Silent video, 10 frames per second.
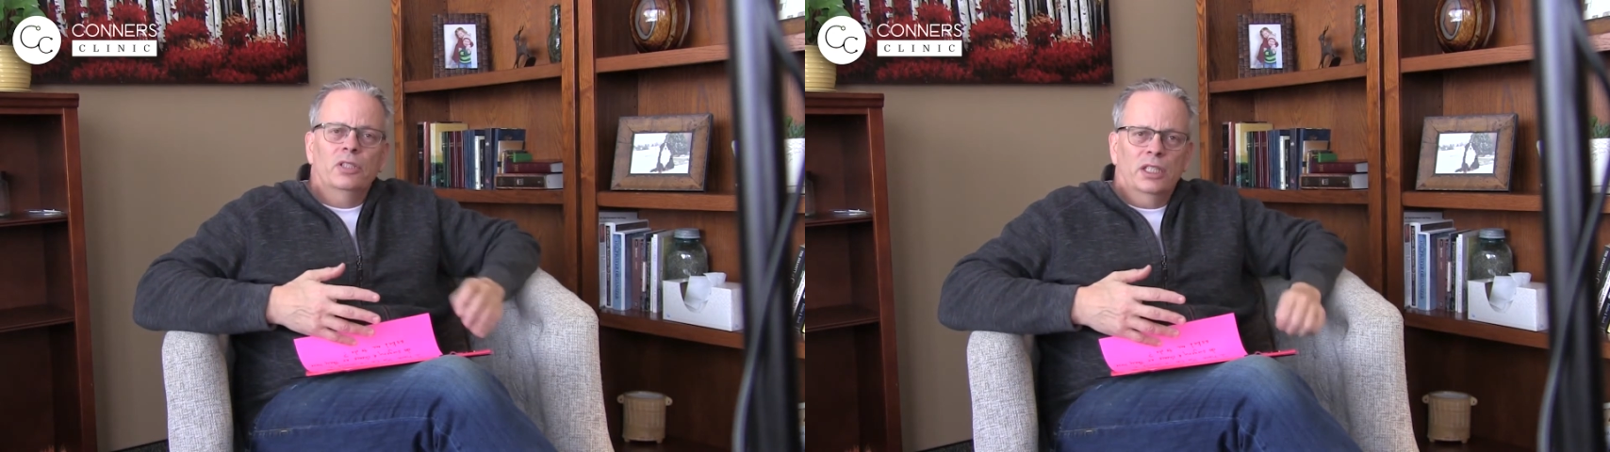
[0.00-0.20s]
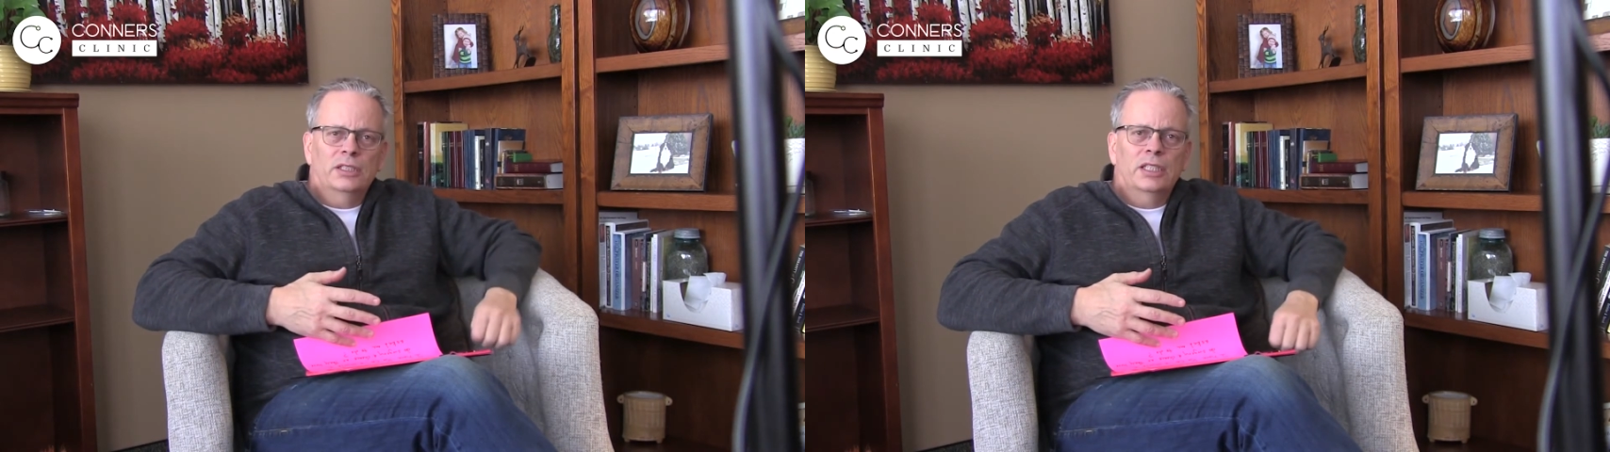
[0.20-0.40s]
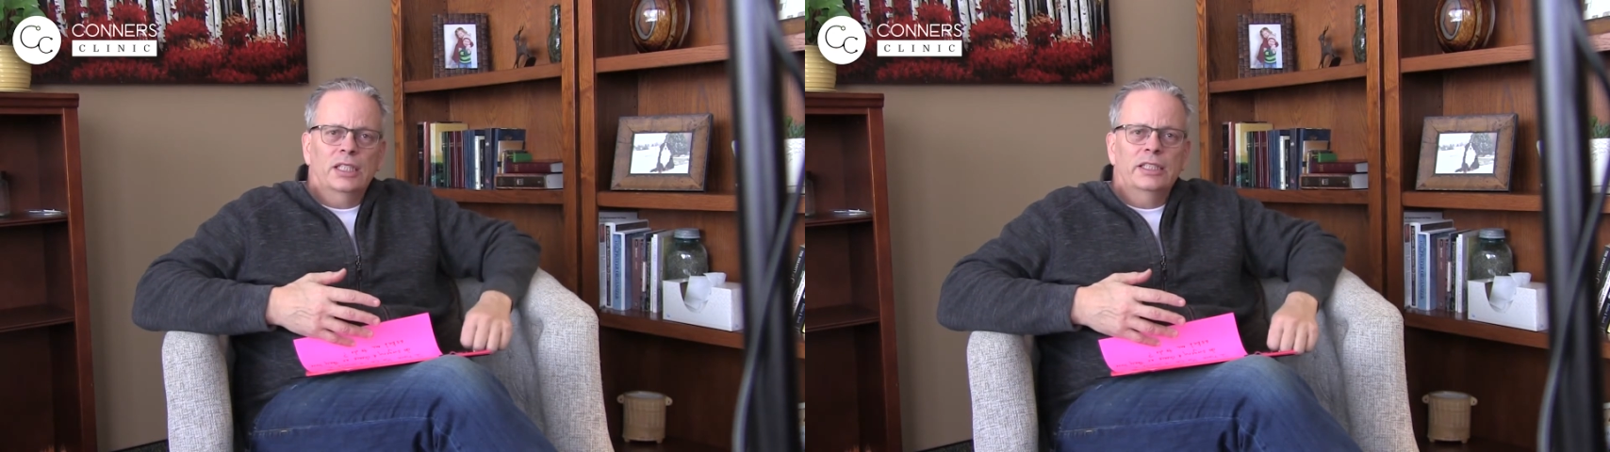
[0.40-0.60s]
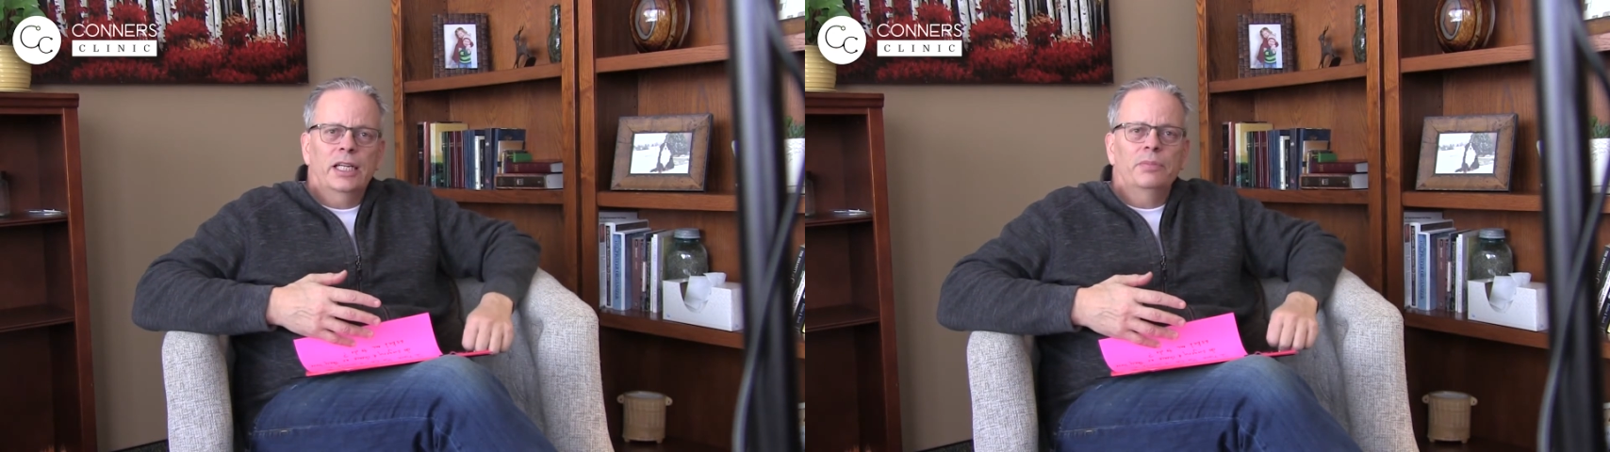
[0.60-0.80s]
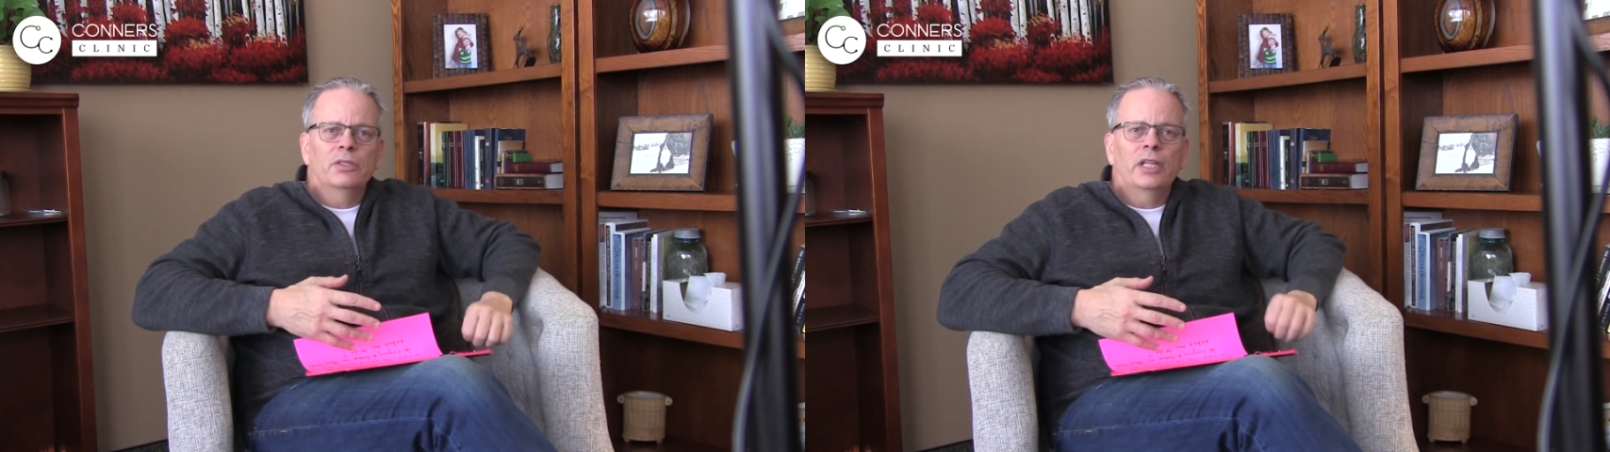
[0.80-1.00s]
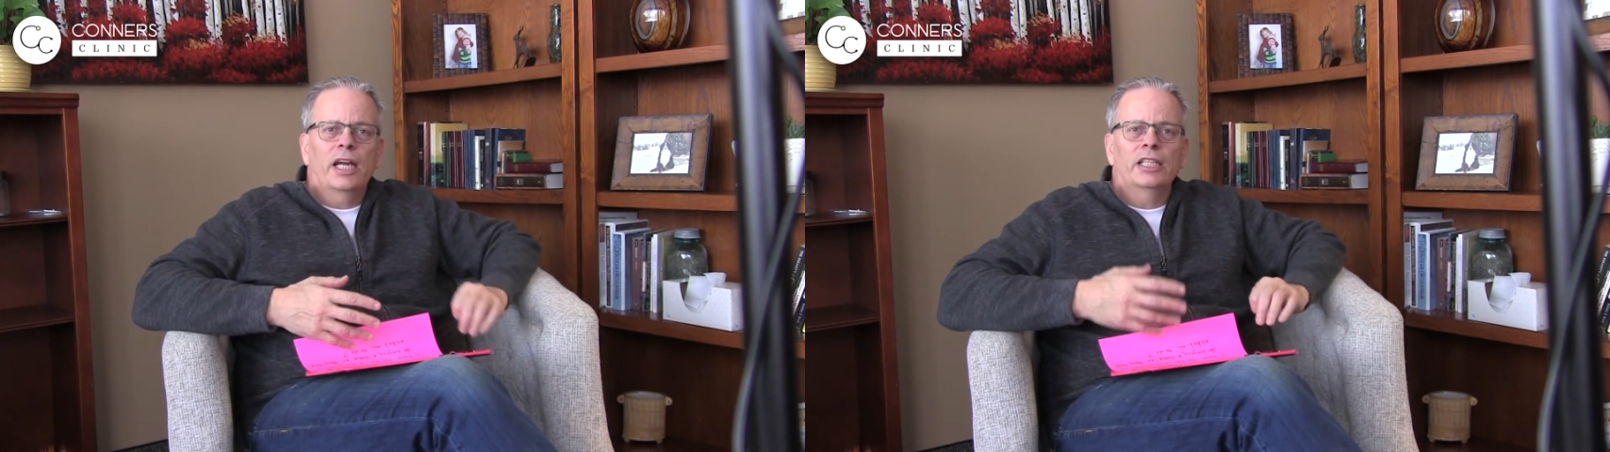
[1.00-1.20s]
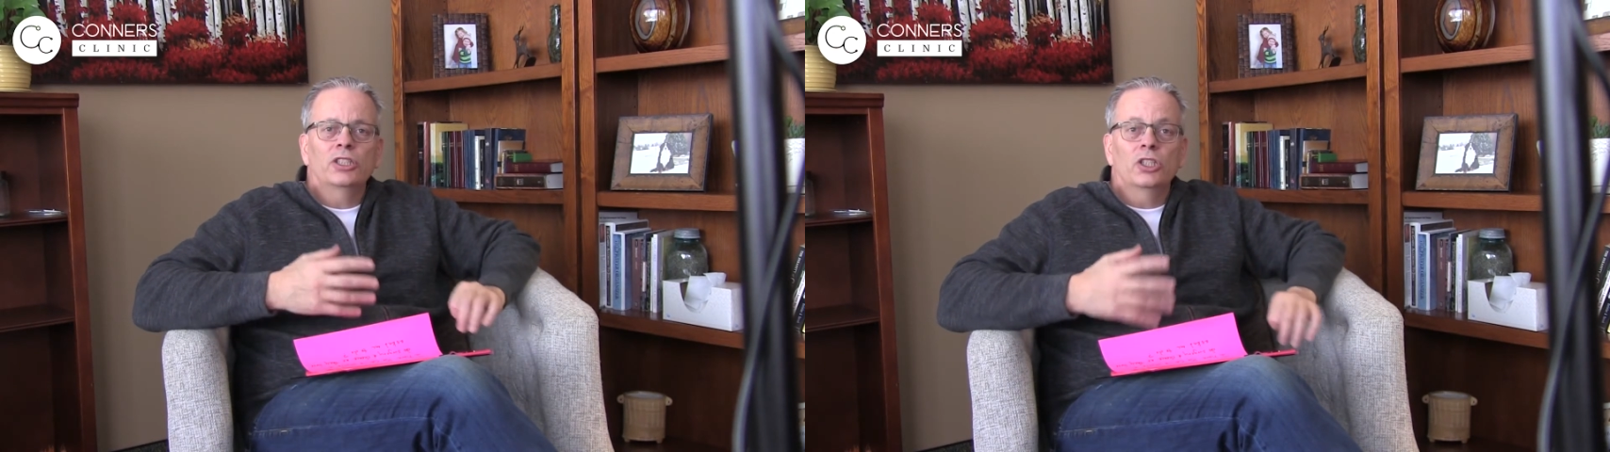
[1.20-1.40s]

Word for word: things to clean up your diet is a